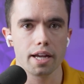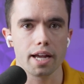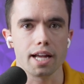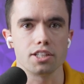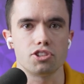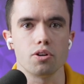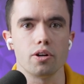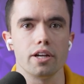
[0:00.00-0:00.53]

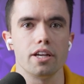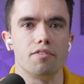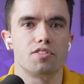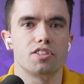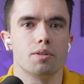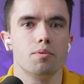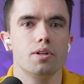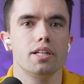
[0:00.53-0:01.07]
And so if
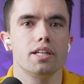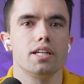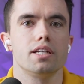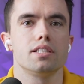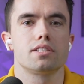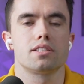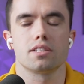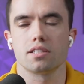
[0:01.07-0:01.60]
someone
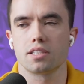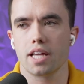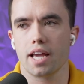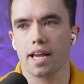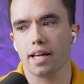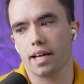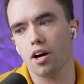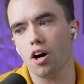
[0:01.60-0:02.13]
is
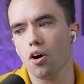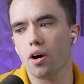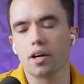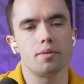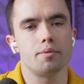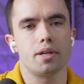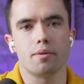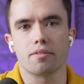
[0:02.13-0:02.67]
saying like, oh, I'm
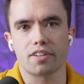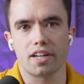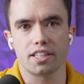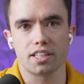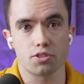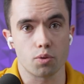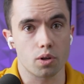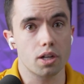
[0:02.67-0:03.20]
going to become a
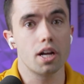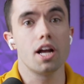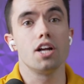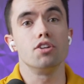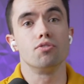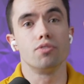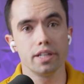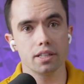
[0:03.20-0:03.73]
franchisor,
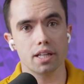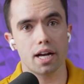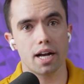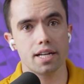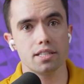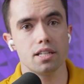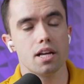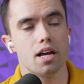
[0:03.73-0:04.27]

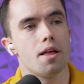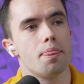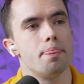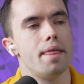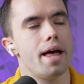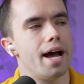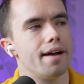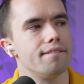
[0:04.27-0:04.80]
realize
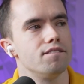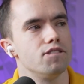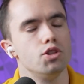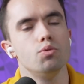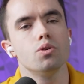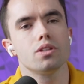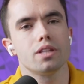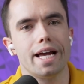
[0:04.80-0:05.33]
that
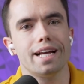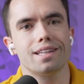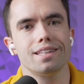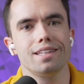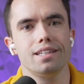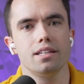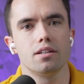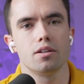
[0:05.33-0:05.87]
you will
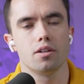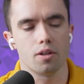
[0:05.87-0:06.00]
likely,